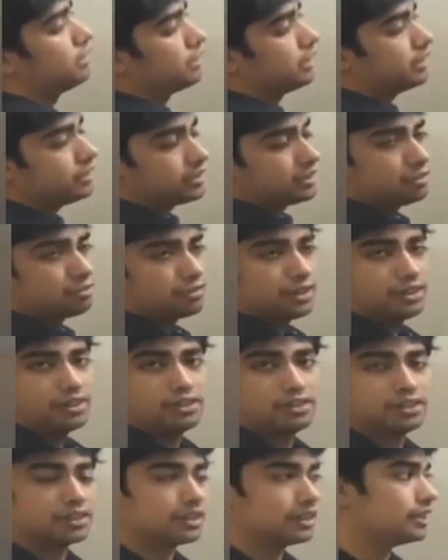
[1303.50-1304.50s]
is different
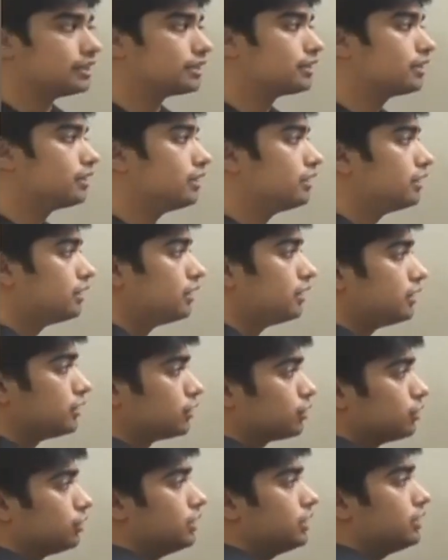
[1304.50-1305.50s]
in this case.
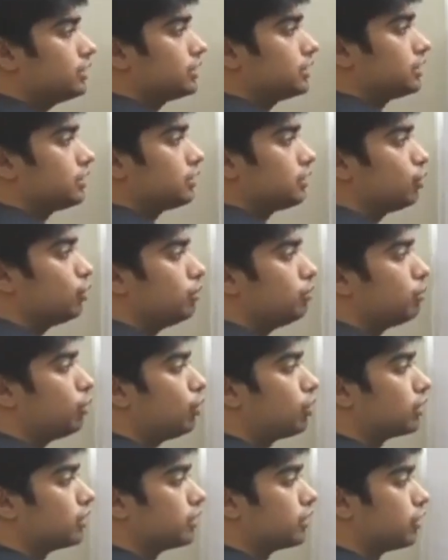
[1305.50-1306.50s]
So this whole
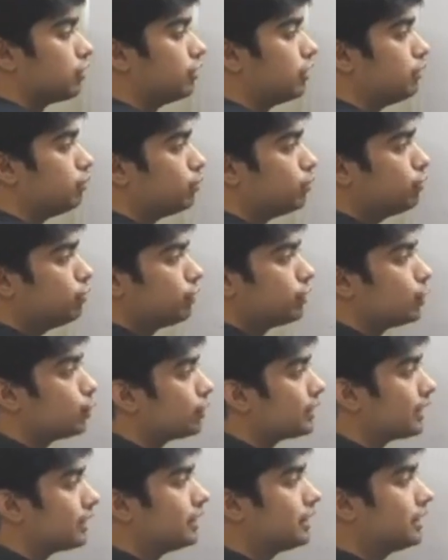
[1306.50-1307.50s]
block will move
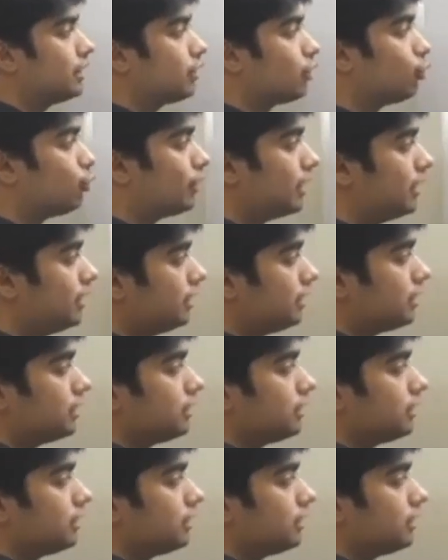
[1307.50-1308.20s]
together while